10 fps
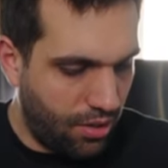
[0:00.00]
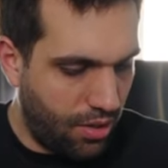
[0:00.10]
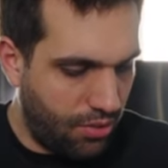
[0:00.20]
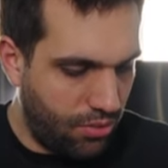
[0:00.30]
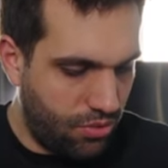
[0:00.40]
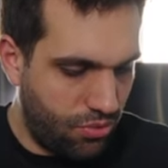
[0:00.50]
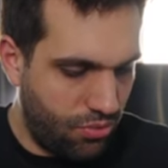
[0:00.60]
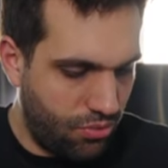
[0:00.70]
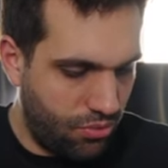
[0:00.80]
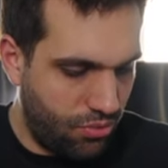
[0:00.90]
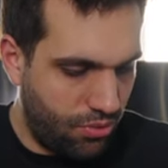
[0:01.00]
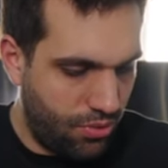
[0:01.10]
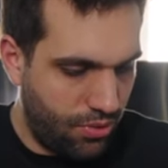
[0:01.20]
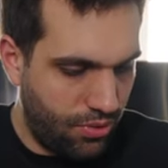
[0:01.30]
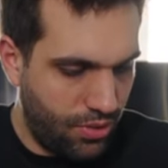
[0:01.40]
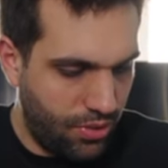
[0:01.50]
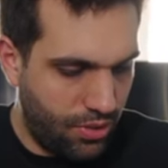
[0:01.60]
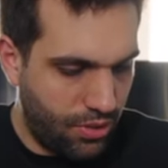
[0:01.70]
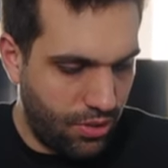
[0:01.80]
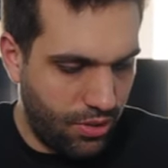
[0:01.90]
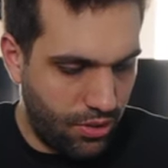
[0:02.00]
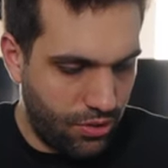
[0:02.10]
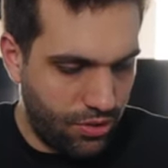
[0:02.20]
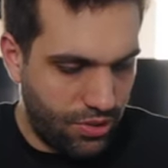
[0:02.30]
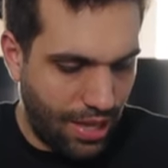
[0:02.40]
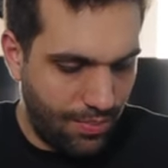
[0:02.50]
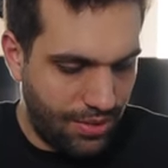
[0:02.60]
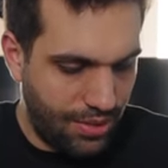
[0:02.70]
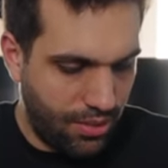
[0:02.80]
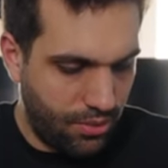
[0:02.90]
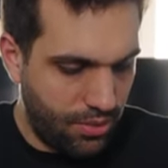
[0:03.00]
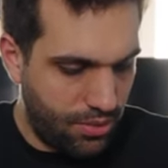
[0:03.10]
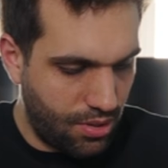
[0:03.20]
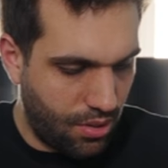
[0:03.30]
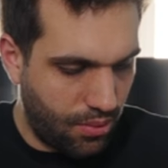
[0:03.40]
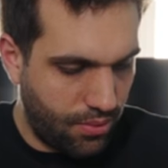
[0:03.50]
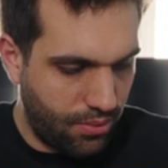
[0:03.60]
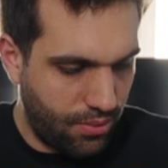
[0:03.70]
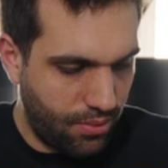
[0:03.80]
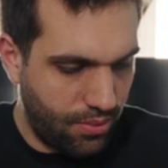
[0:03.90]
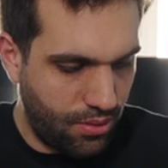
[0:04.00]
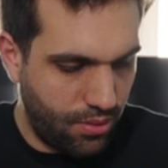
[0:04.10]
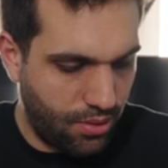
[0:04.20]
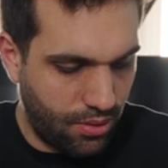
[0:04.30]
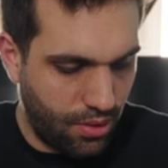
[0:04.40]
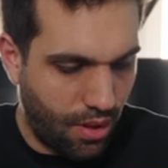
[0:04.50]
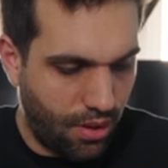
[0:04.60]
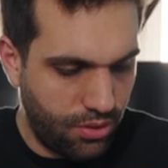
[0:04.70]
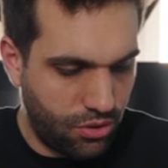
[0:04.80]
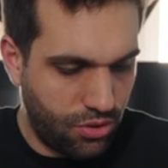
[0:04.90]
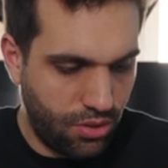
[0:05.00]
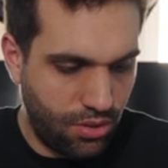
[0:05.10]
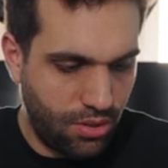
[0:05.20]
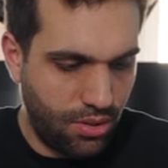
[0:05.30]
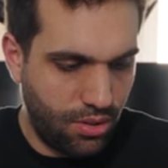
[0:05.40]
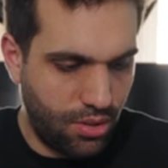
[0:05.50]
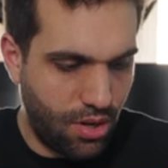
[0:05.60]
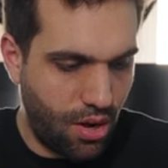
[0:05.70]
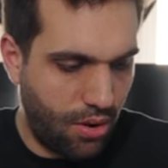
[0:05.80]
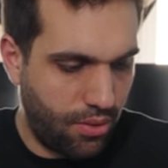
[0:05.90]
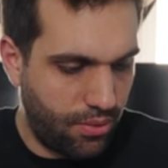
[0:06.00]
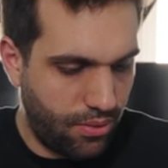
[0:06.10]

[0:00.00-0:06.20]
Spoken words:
Go to step sequence. No. Launch. No.